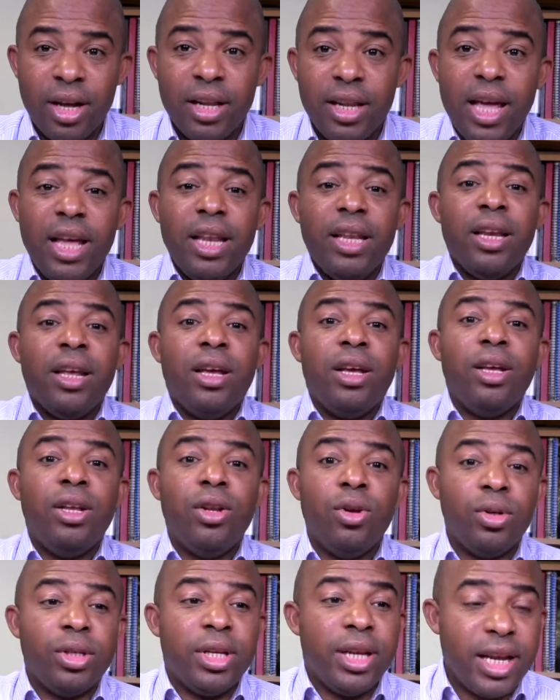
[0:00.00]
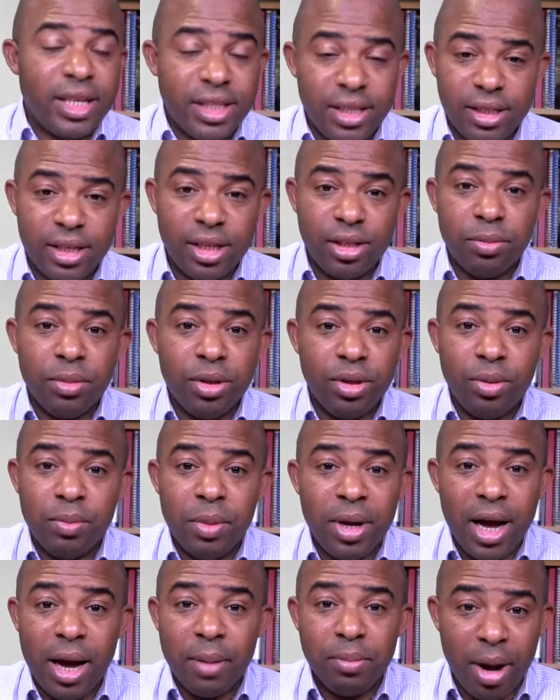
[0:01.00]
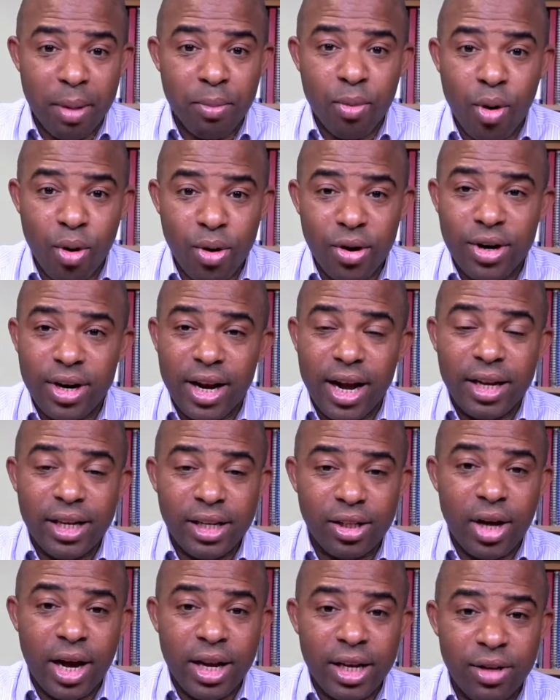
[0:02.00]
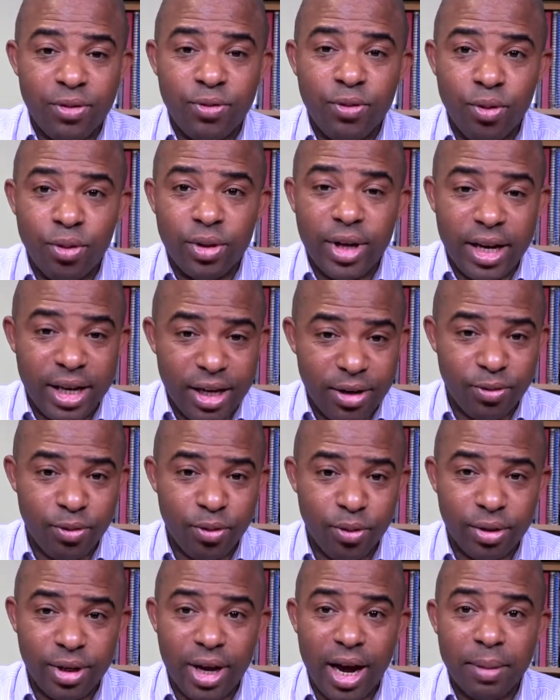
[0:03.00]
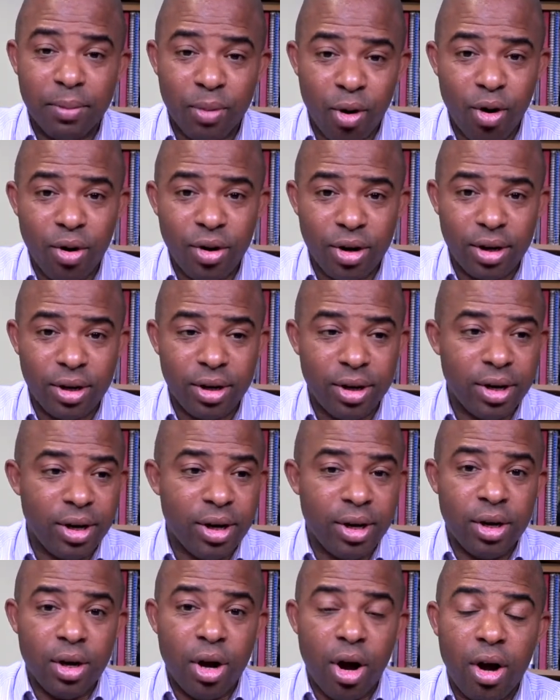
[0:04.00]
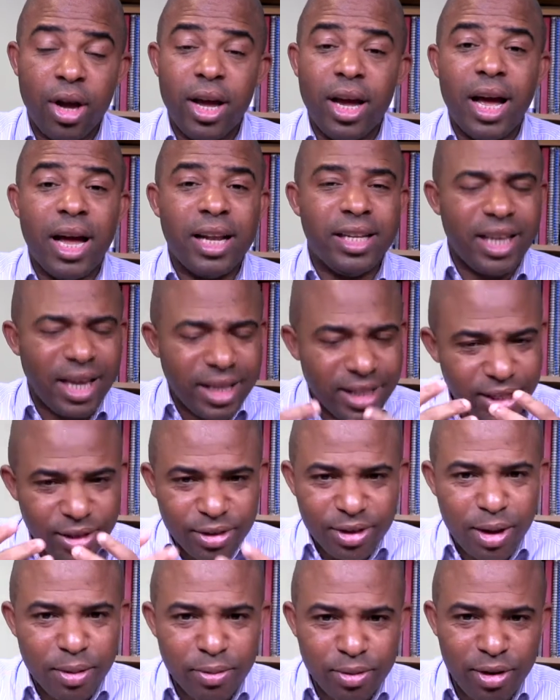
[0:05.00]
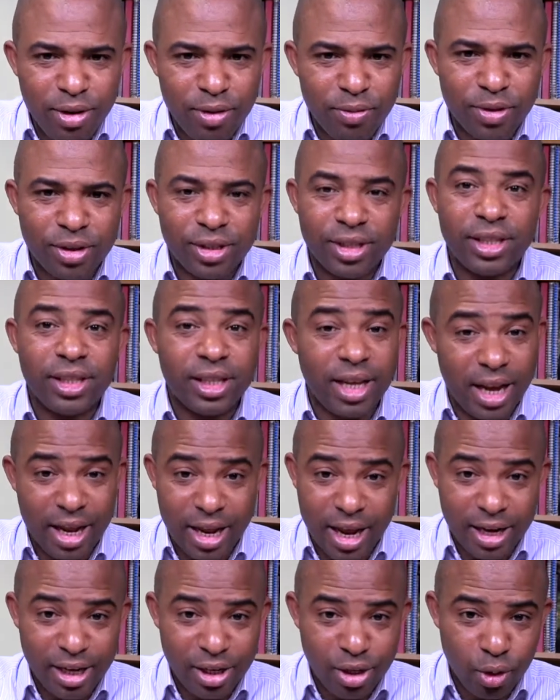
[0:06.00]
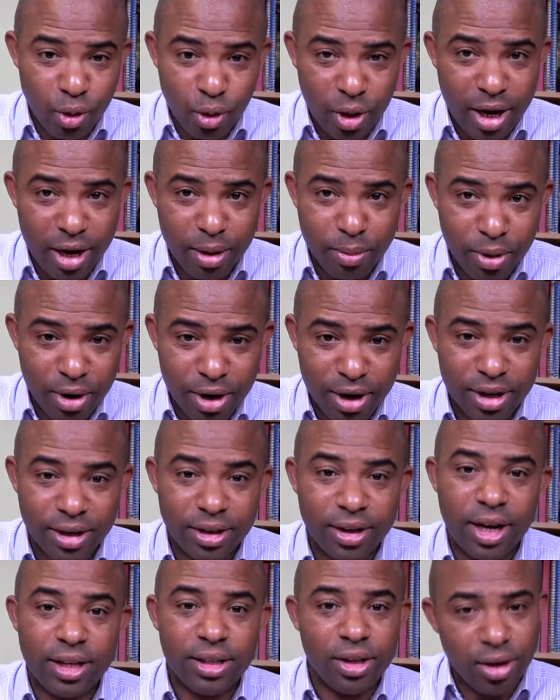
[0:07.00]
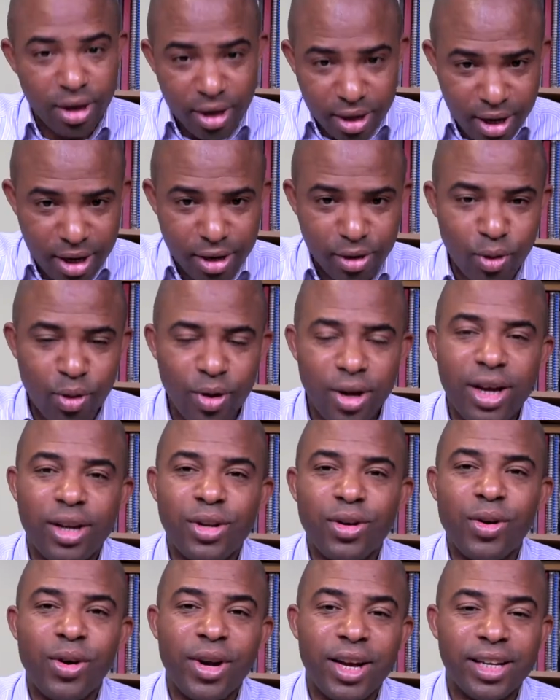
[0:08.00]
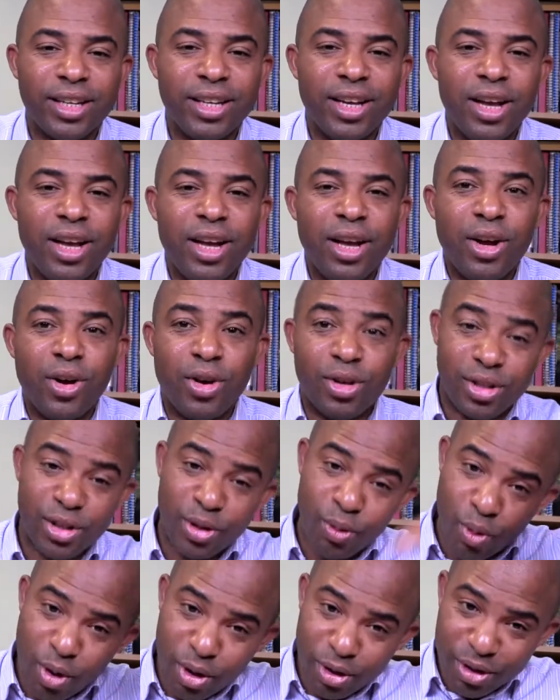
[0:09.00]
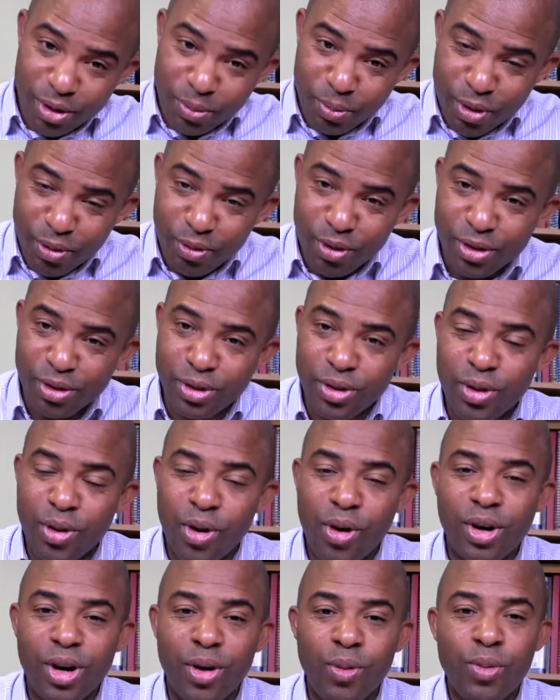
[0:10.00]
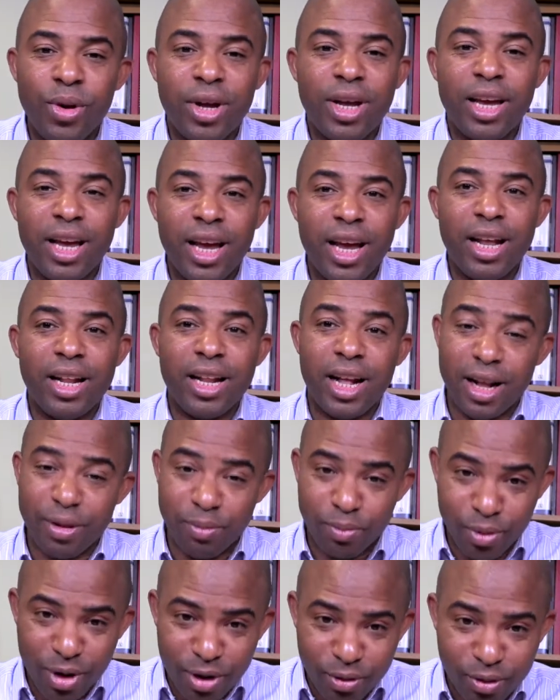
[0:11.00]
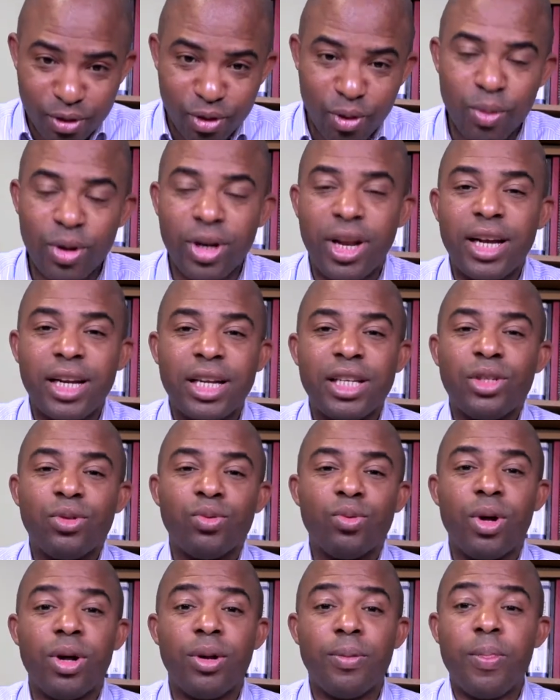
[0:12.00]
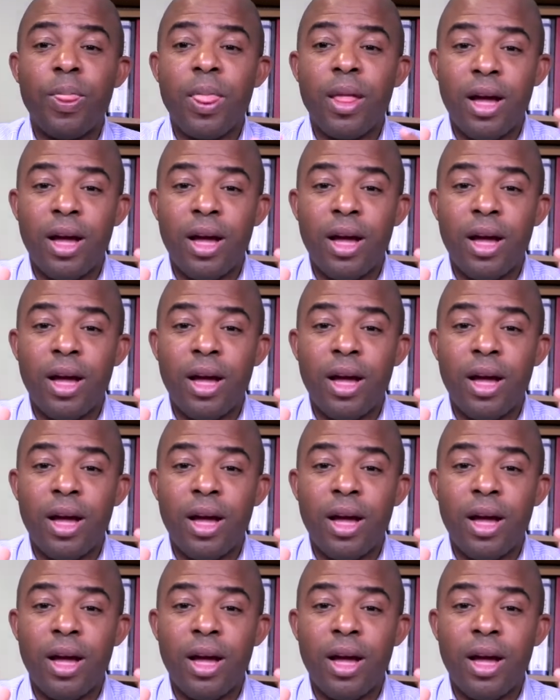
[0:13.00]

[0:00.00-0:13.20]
Then, you know, the next day he said to me, I'm, I'm hungry. I need, I need food. I need food. I'm hungry. Okay, and that is a sign of deliverance. This guy, I need to go get a burger. I said, okay, go ahead, go ahead. Because the one, the previous you know, other week again, I prayed for someone like that as well.